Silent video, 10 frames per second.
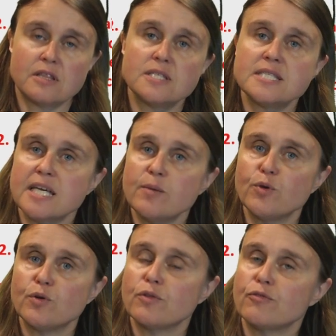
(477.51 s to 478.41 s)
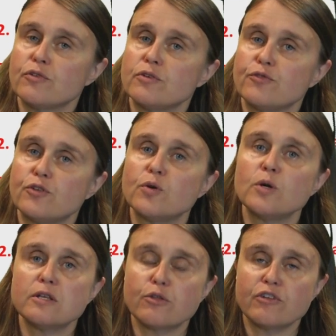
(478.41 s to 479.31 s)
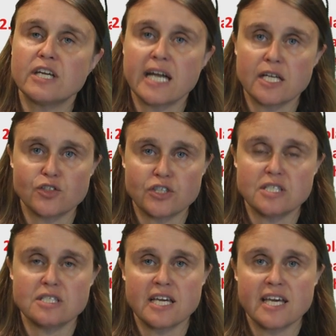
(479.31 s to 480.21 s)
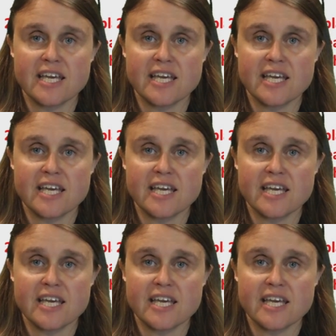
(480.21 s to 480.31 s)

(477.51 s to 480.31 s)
The same goes for all the 3 countries.